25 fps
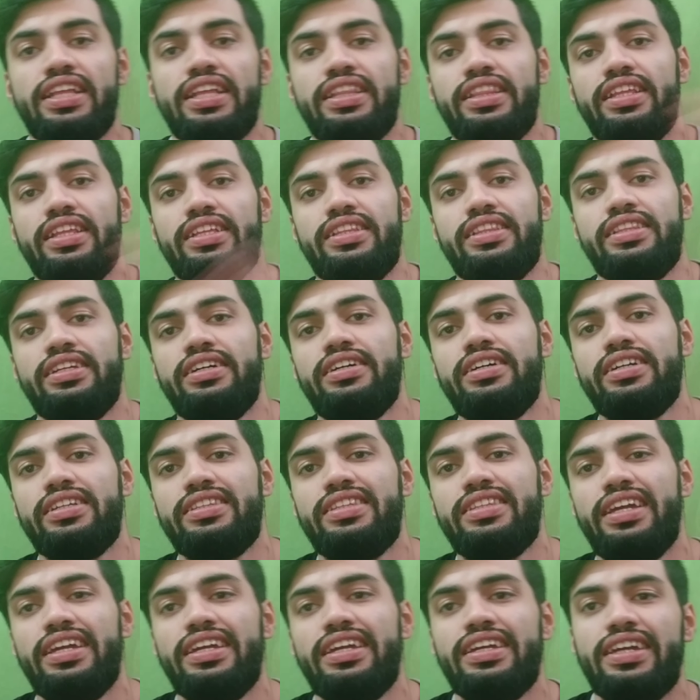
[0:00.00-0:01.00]
The third
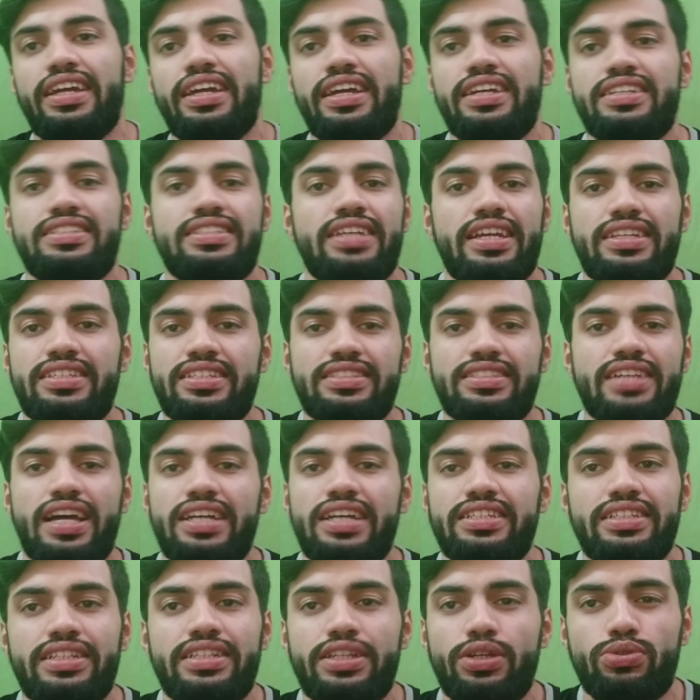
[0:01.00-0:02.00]
thing is
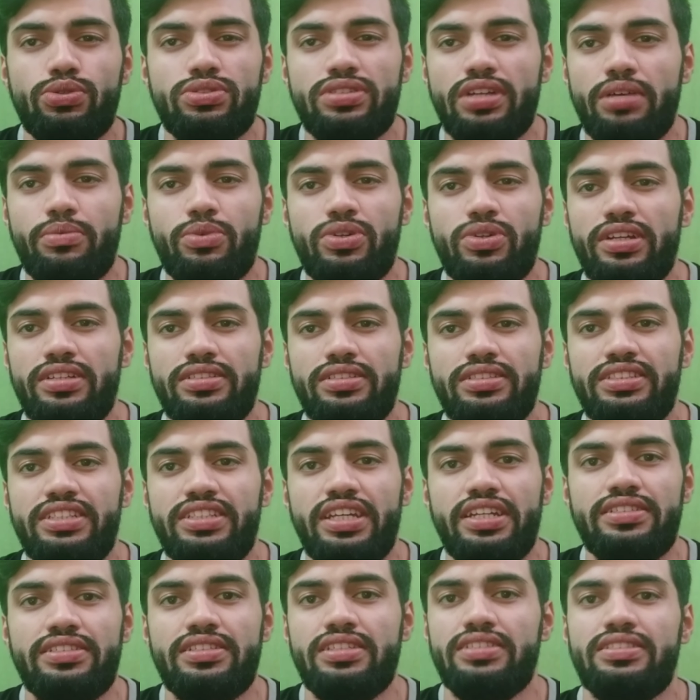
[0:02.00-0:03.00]
exercise induced
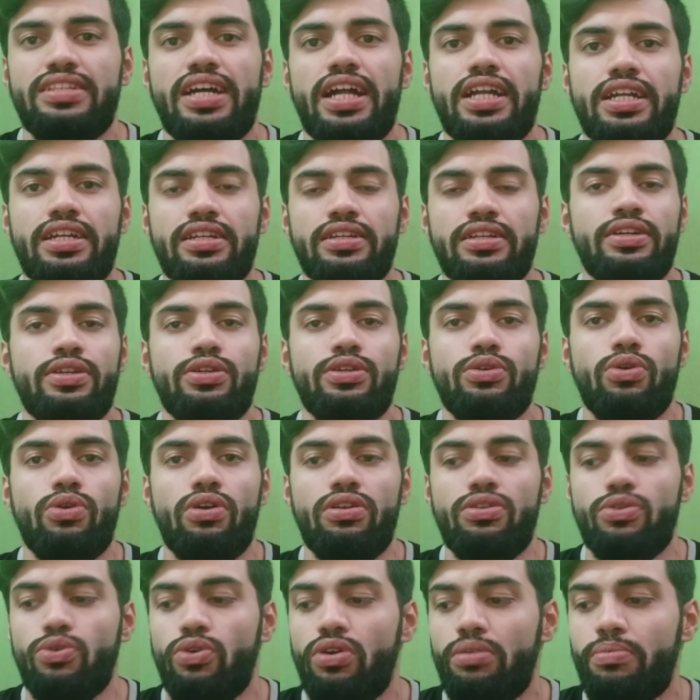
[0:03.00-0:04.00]
thermogenesis that you all
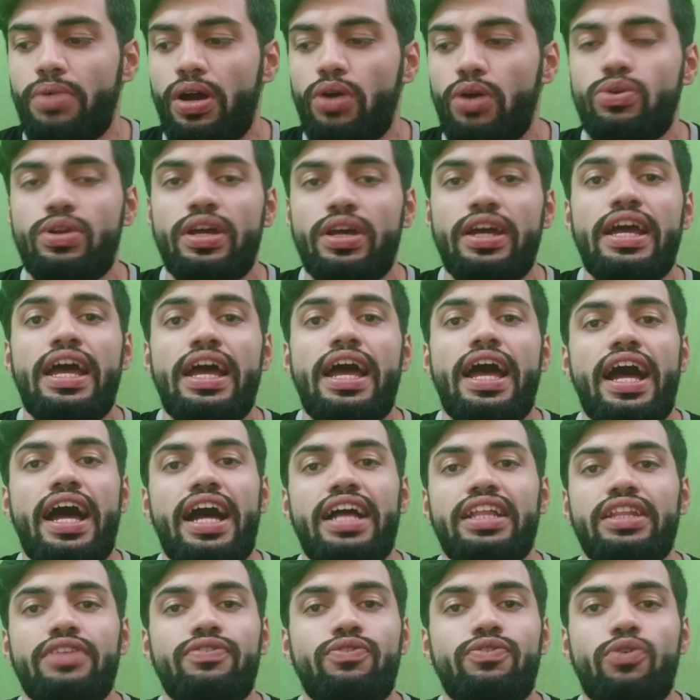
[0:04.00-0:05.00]
know about,
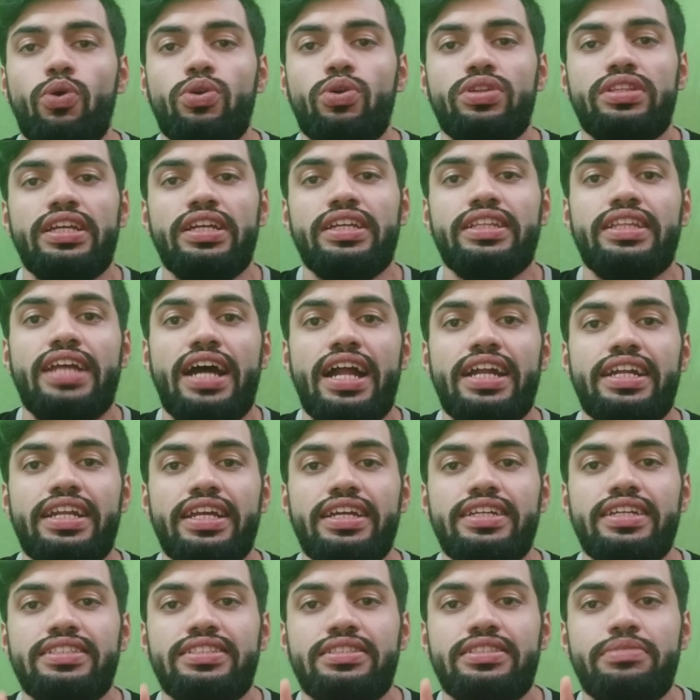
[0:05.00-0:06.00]
and the fourth thing that
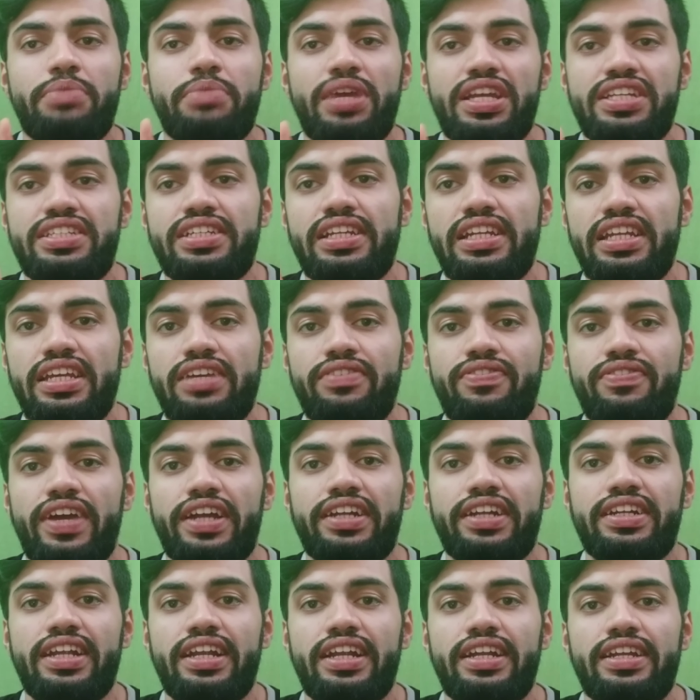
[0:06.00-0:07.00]
is majorly
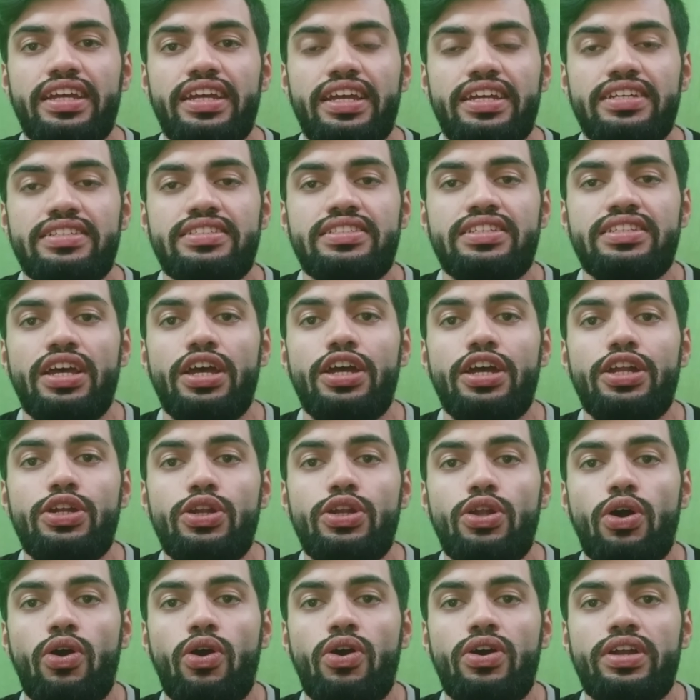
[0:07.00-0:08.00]
affected is
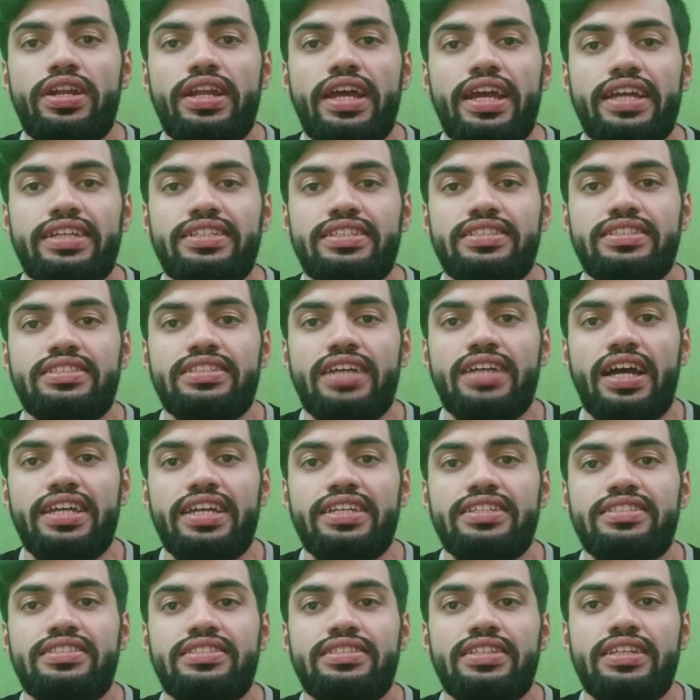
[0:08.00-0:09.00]

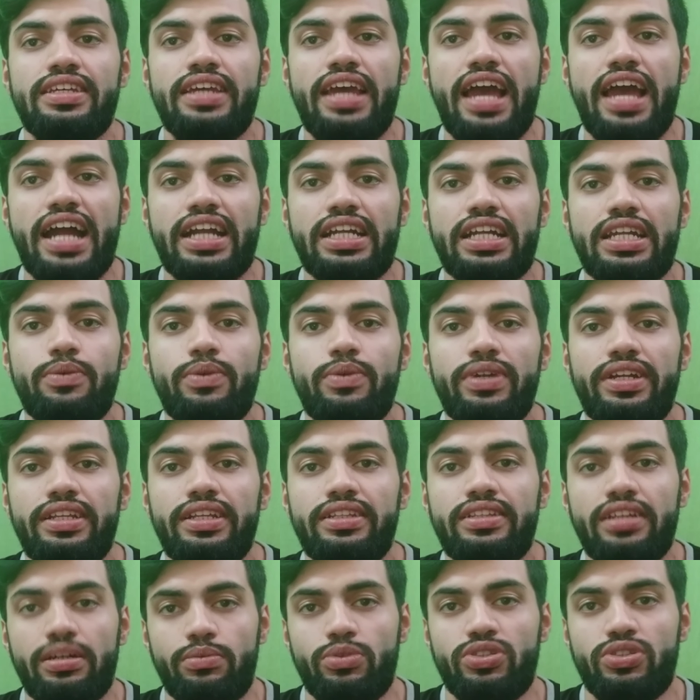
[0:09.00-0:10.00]
non-exercise activity
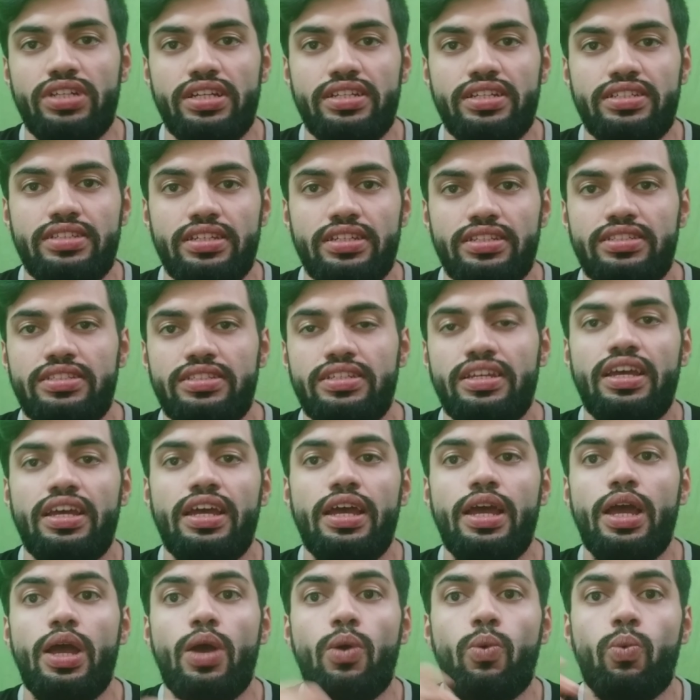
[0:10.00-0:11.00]
thermogenesis
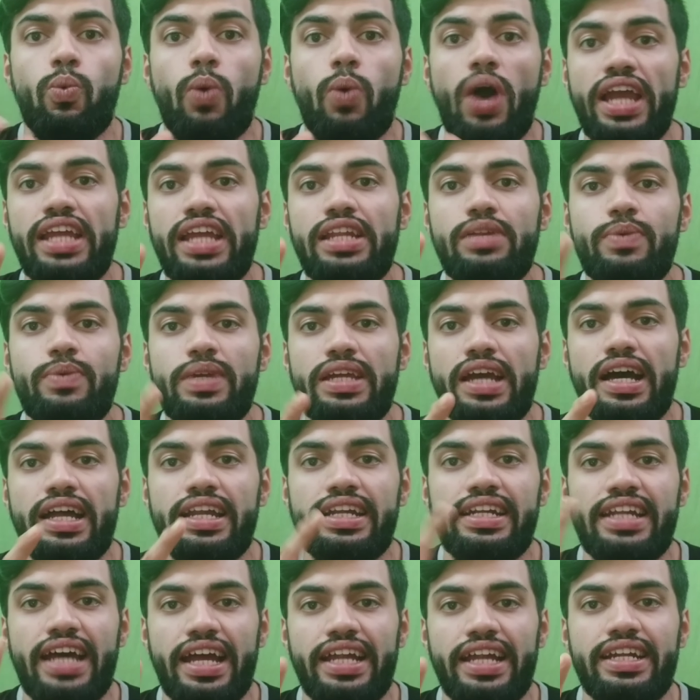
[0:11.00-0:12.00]
while we are
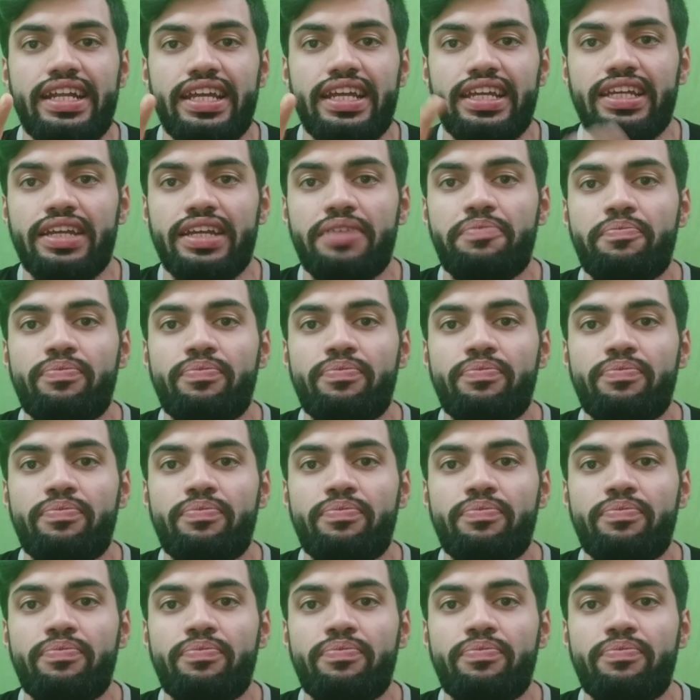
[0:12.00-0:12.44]
dieting.